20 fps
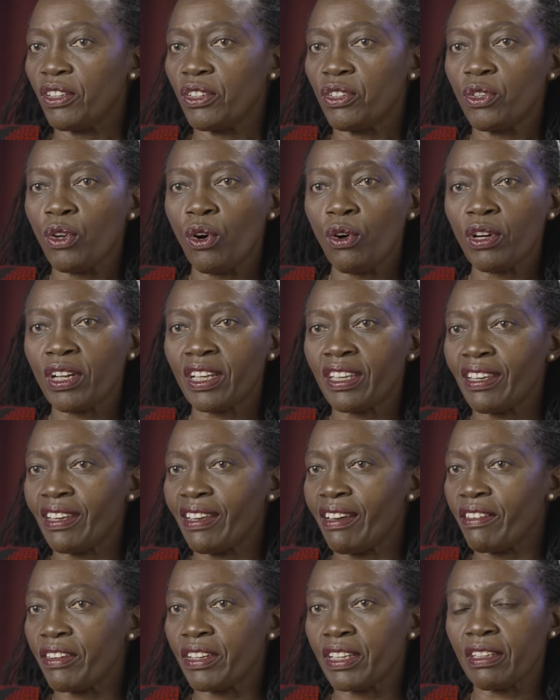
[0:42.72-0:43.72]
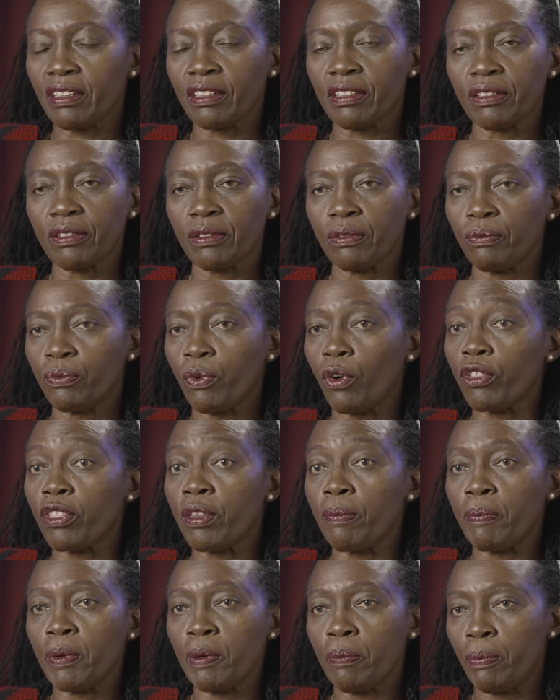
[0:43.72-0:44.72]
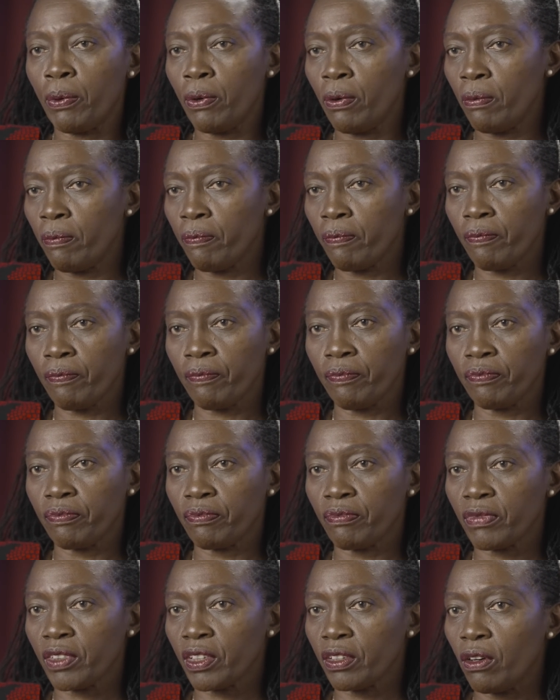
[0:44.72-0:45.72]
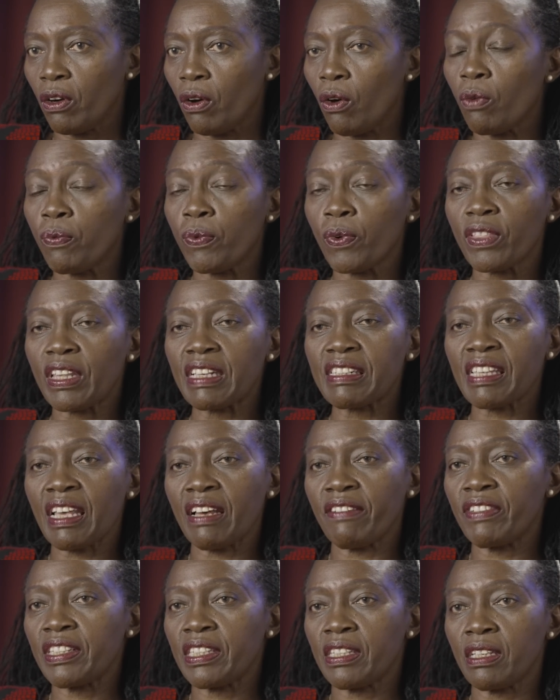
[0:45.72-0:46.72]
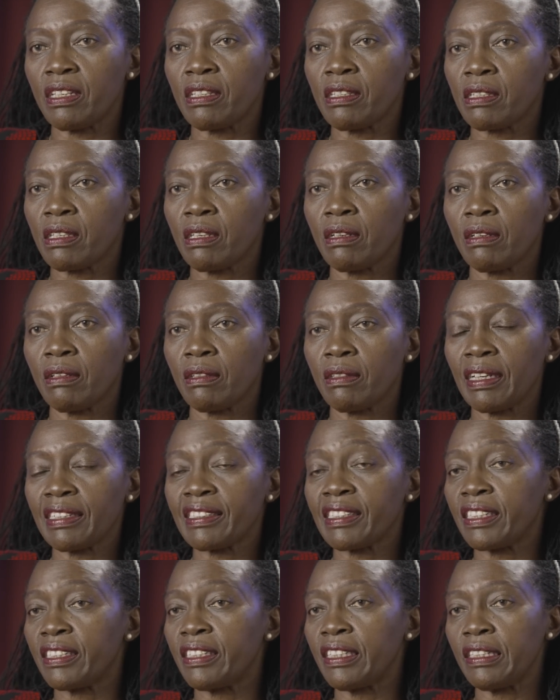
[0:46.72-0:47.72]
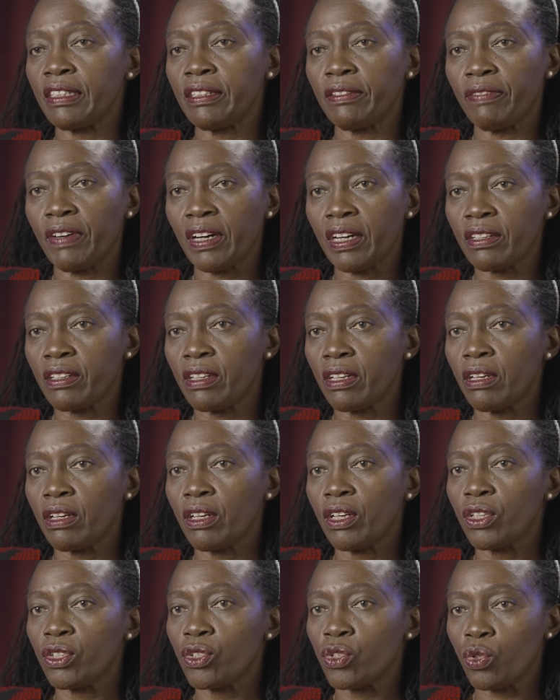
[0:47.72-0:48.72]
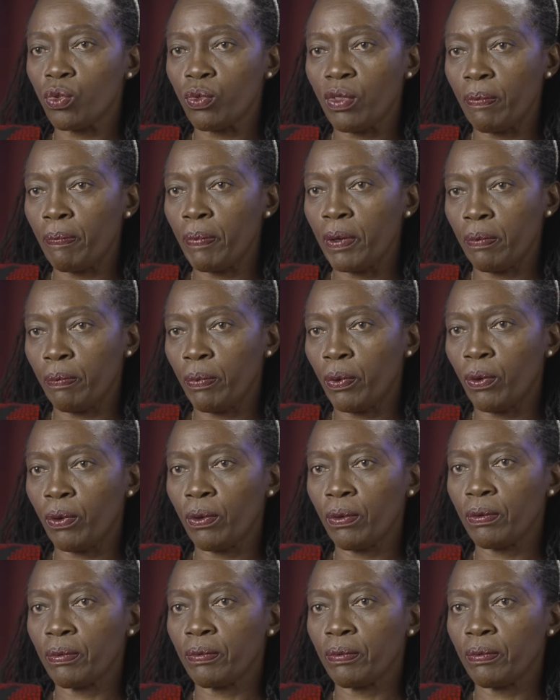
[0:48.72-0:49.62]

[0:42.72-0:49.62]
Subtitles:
No caring for the people or for the services that are delivered to the people.